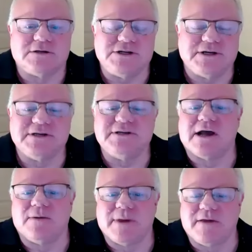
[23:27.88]
she didn't
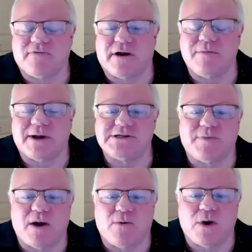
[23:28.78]
tell me very much
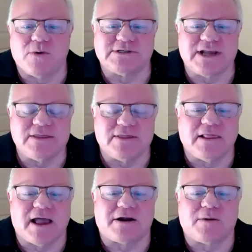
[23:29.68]
about what was in the
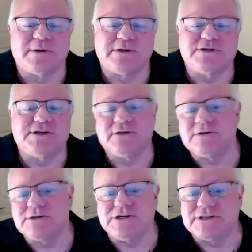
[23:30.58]
letter, but she
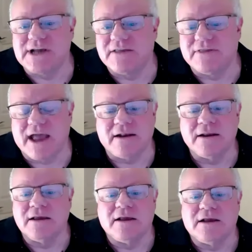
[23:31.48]
said that